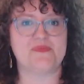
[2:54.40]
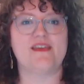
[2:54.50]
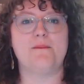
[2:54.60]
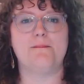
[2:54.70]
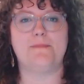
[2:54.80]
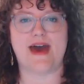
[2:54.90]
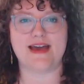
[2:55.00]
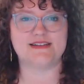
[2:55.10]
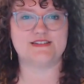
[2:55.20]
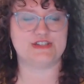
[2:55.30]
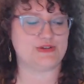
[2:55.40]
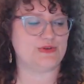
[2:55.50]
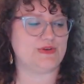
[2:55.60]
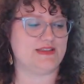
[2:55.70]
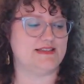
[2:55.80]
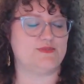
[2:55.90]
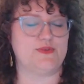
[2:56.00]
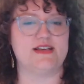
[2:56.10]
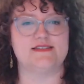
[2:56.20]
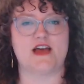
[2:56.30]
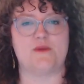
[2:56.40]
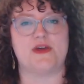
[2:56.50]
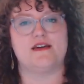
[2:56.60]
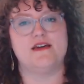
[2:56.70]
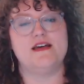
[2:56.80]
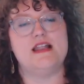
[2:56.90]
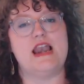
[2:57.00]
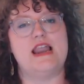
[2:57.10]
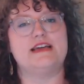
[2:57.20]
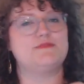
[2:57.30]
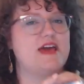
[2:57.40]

back to this week's topic. Let me